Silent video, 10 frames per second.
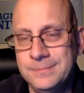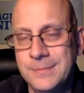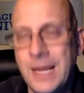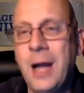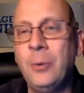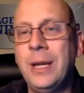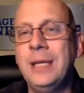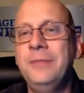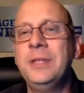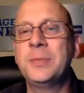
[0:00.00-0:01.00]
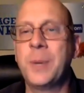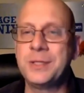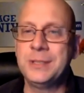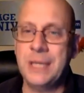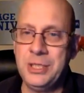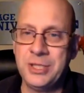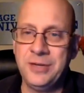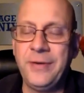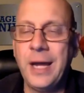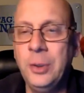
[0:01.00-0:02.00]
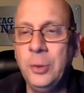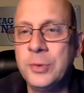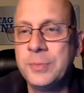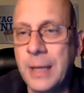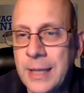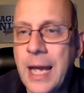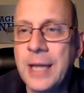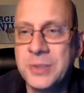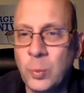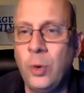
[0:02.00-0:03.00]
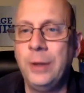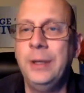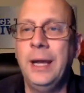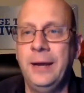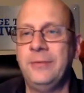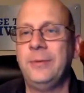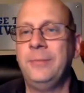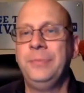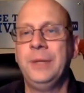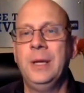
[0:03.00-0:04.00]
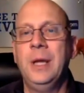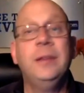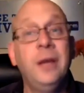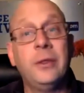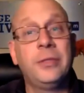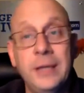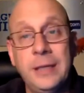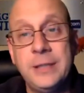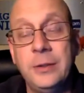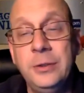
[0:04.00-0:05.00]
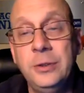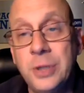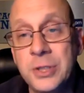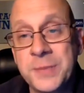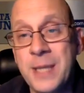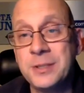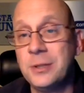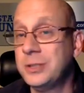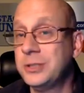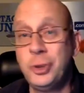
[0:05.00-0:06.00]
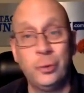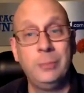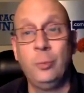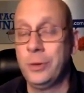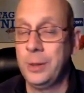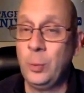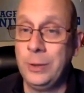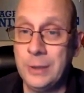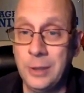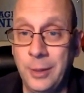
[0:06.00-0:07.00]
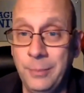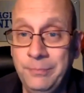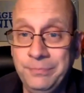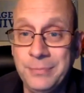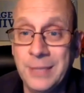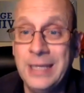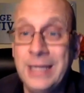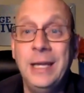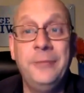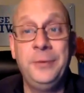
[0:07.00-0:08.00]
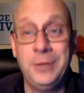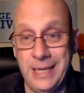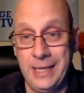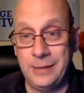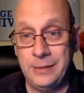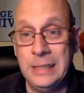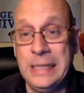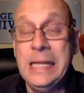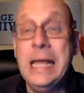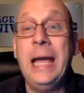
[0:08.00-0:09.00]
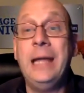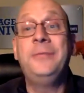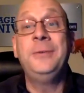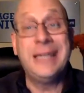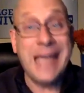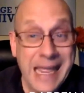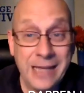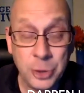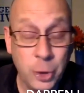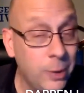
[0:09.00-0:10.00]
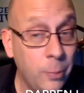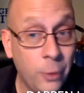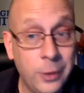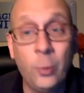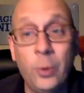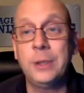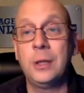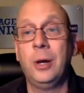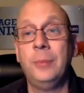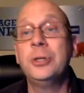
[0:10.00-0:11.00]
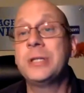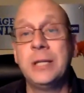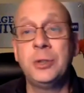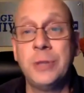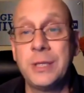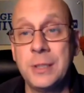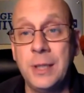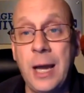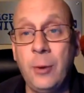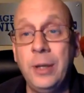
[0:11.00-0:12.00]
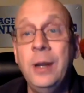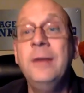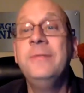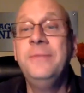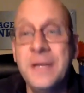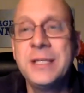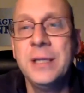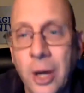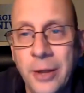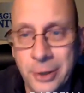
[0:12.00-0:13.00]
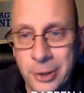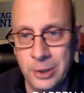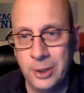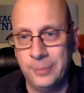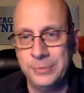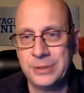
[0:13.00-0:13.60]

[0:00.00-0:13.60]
How would I give this presentation if I knew it was my last one ever? The other thing I'd tell a new Toastmaster is join more than one club, if you can. And if you can't join more than one club, your schedule doesn't allow it, visit other clubs.